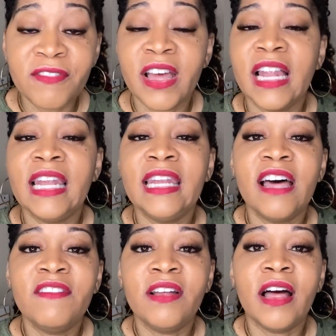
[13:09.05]

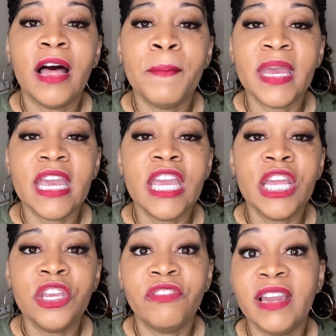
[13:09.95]
Level up in your
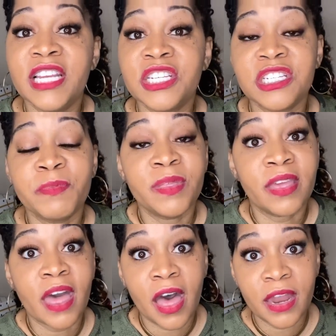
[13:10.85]
relationship with
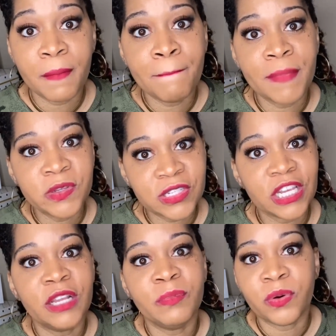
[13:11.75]
God, most
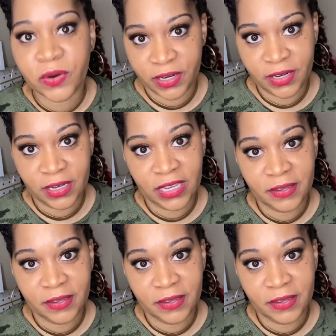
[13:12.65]
importantly.